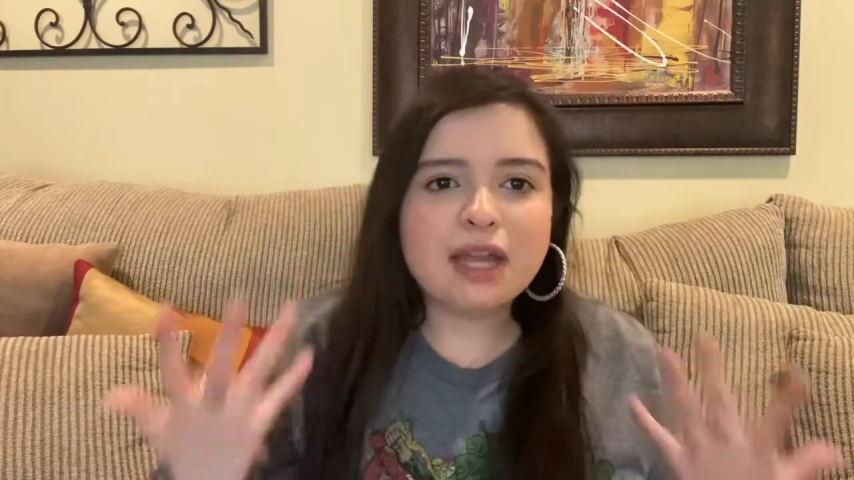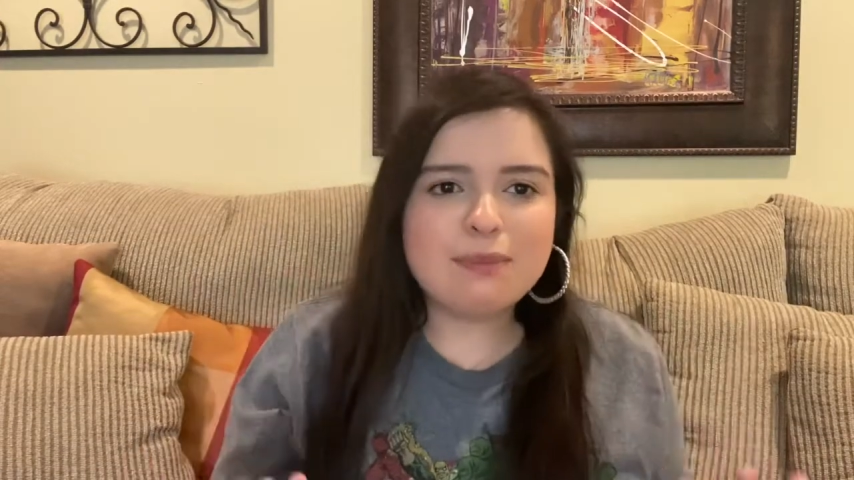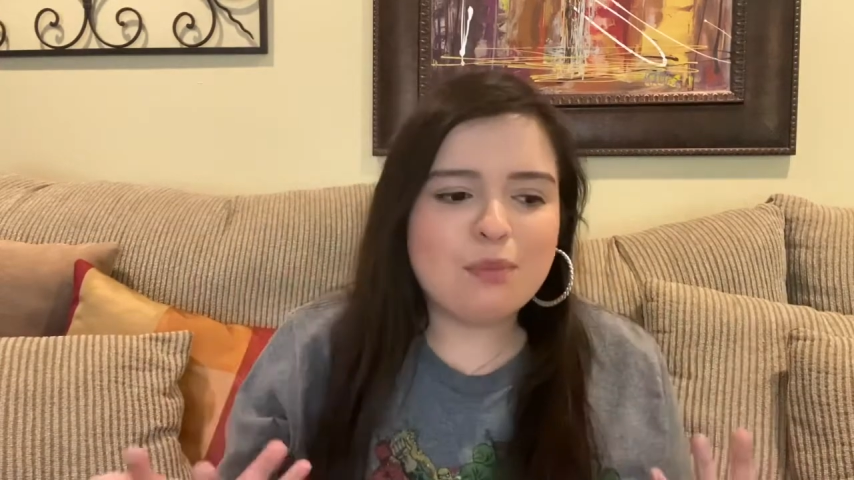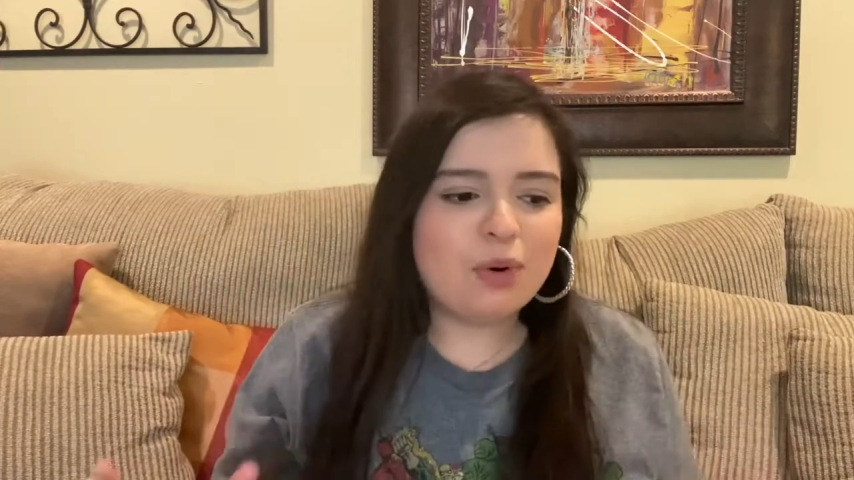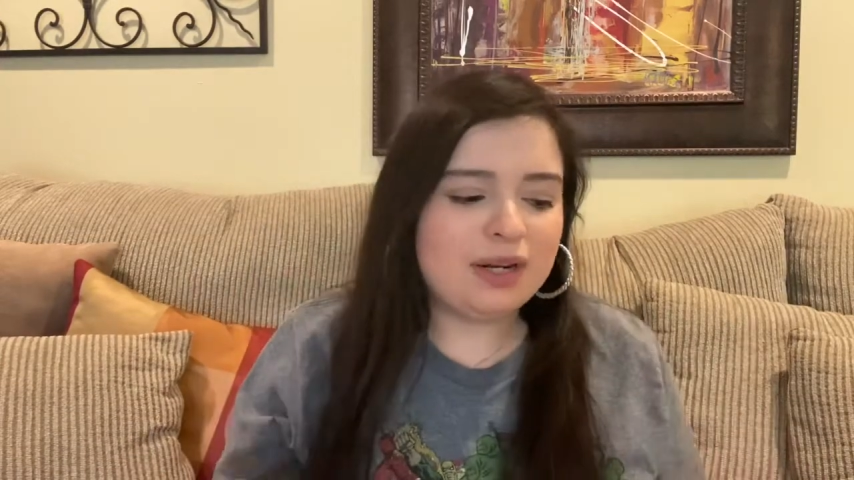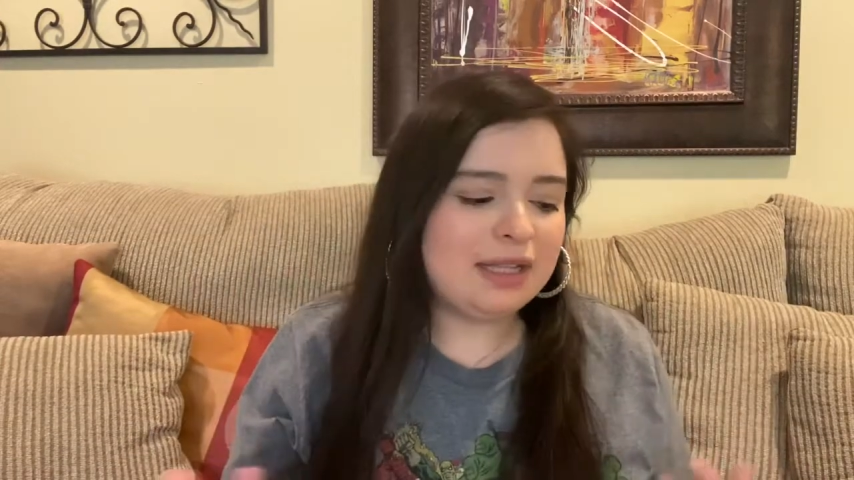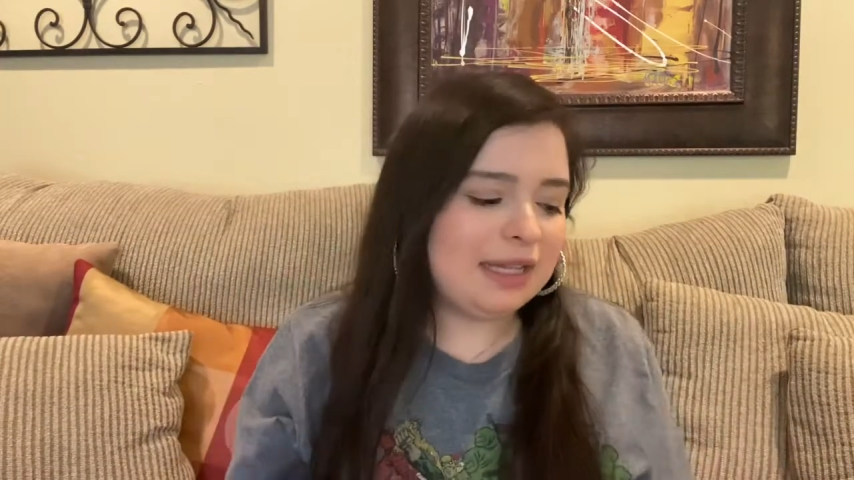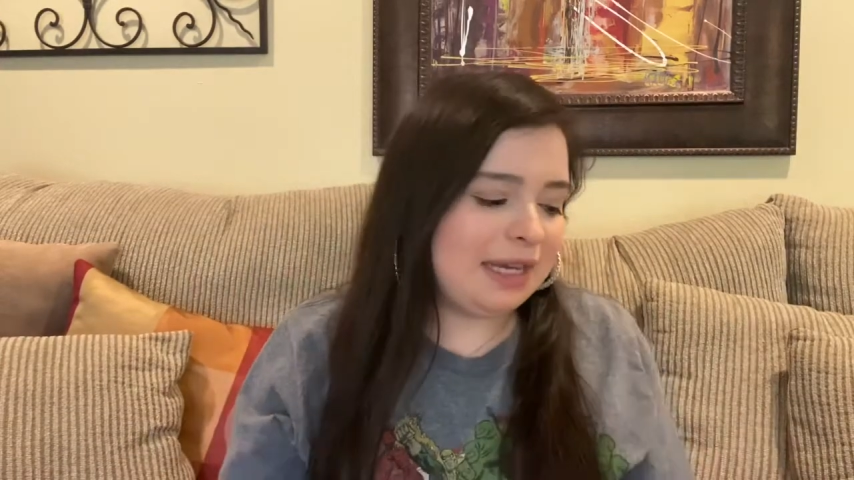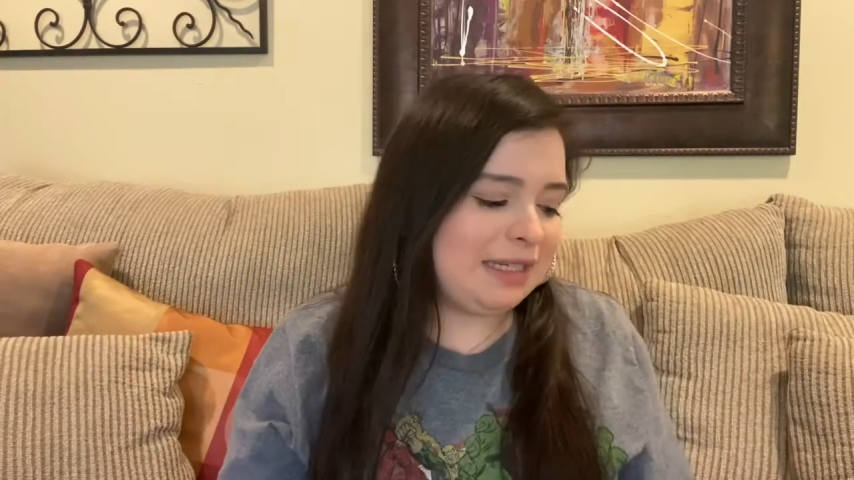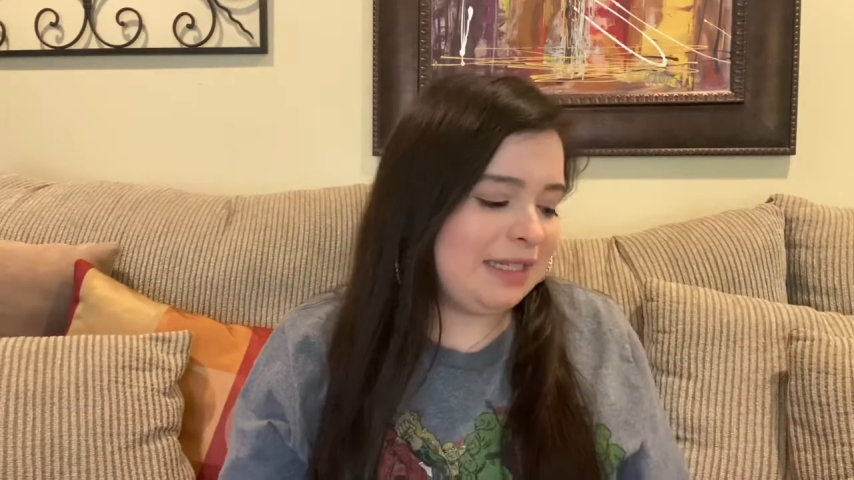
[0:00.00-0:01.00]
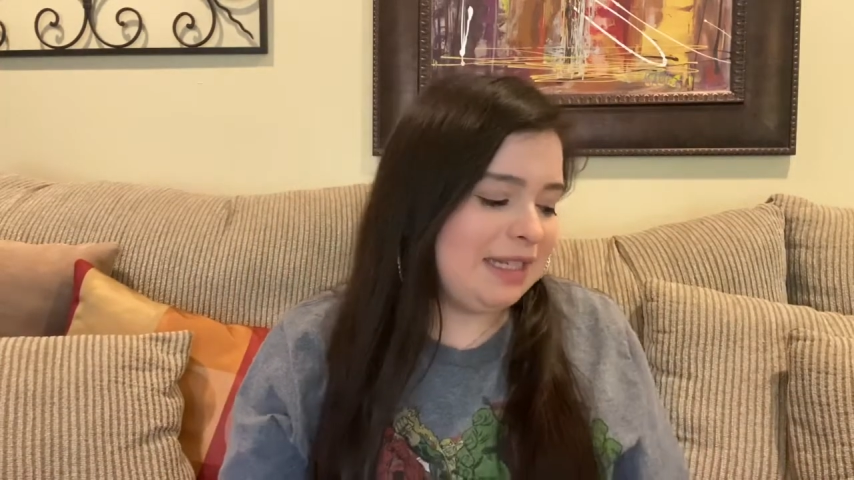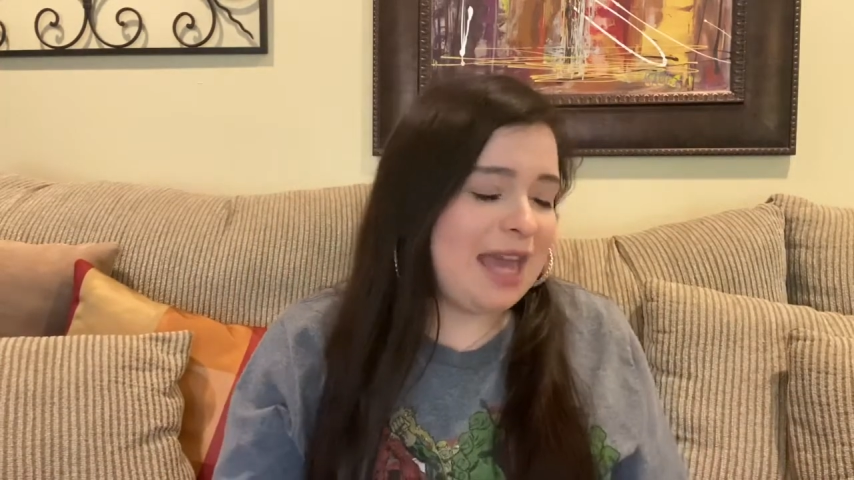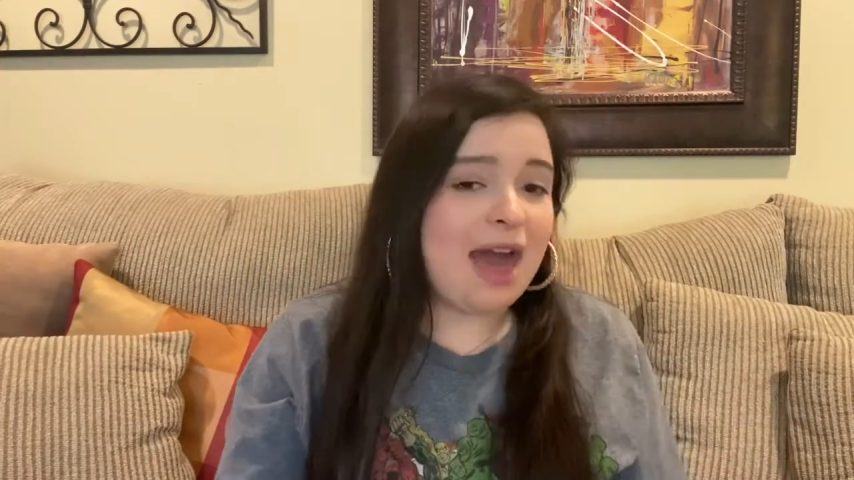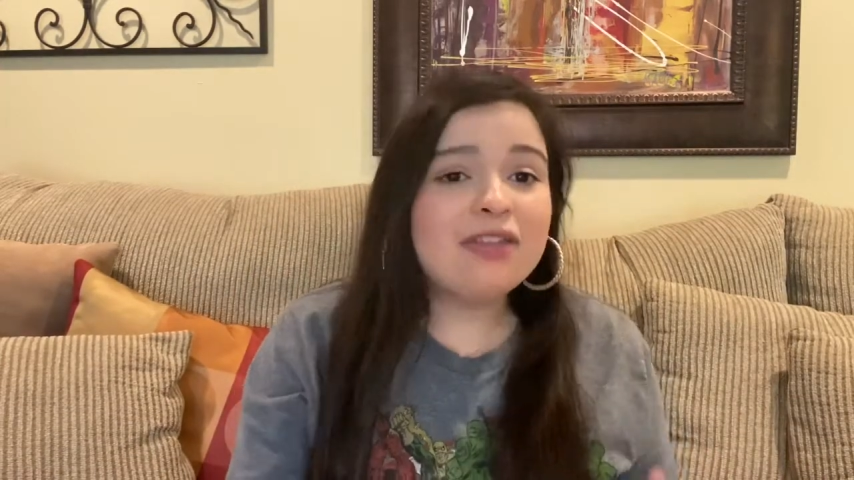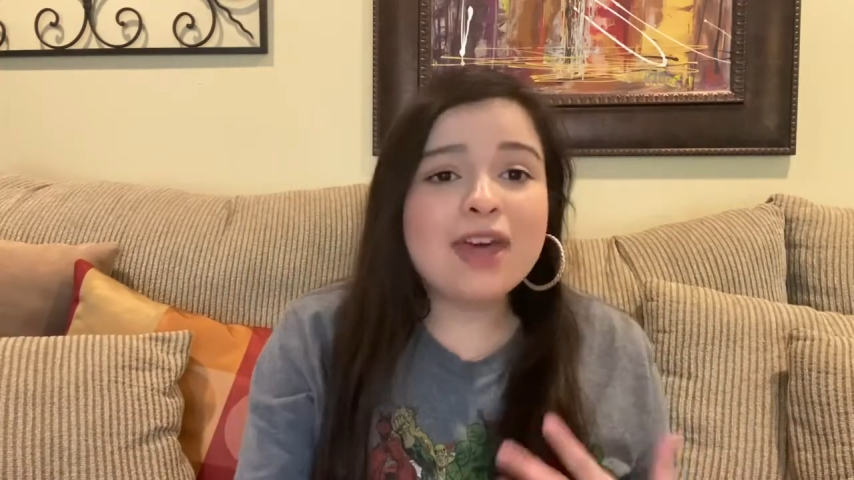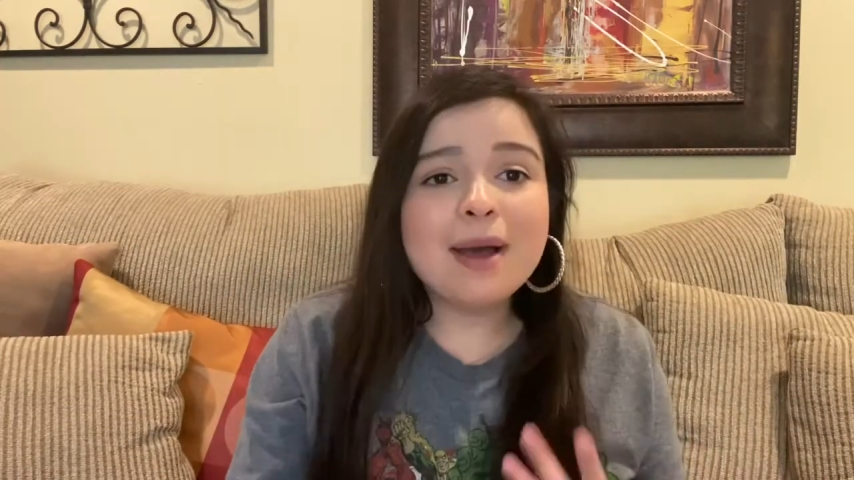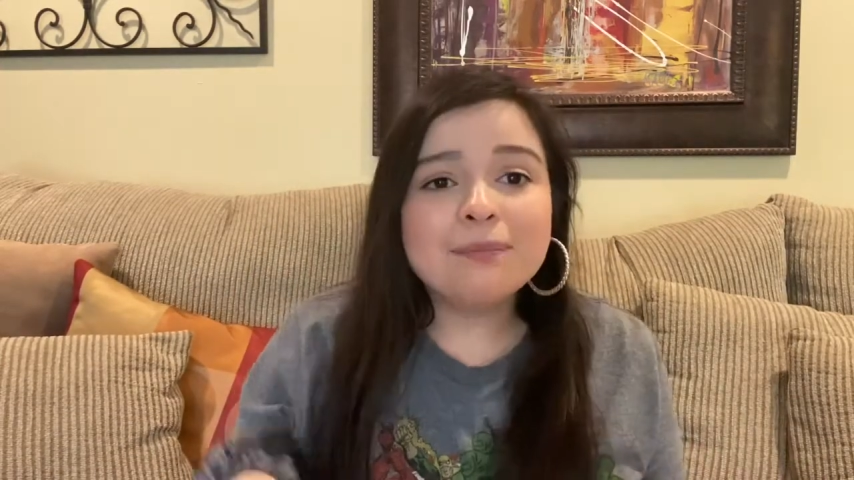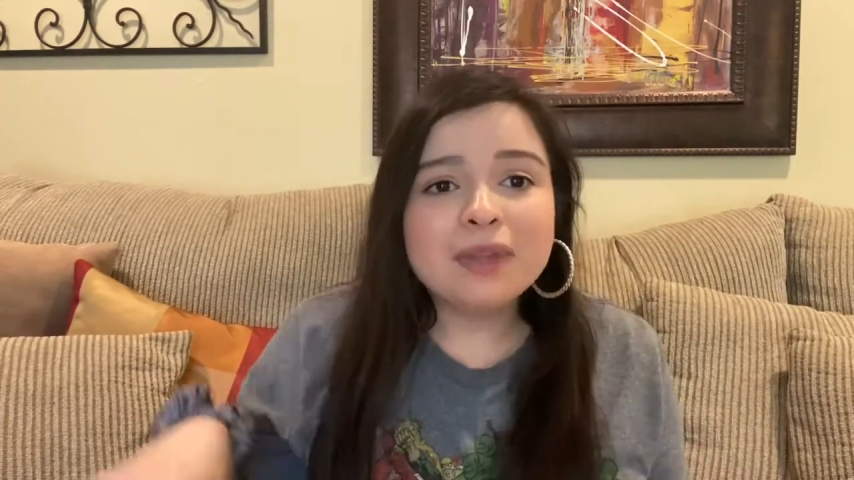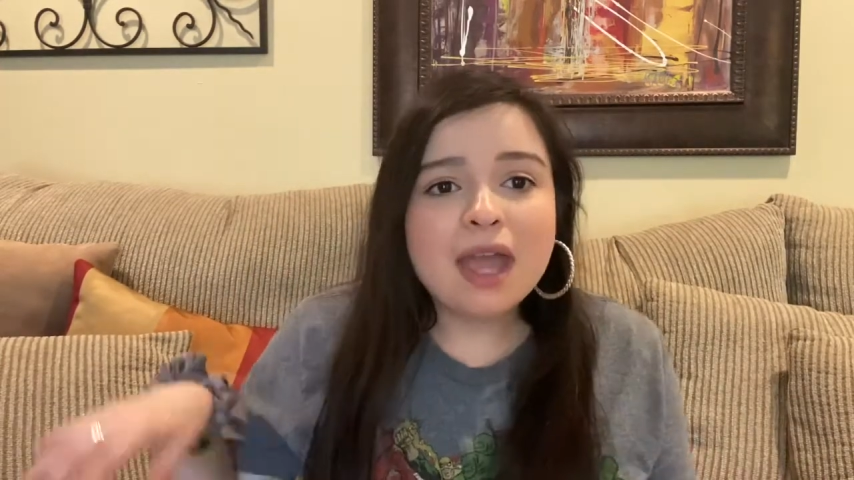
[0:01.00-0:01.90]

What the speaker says: I'm more inclined to get them.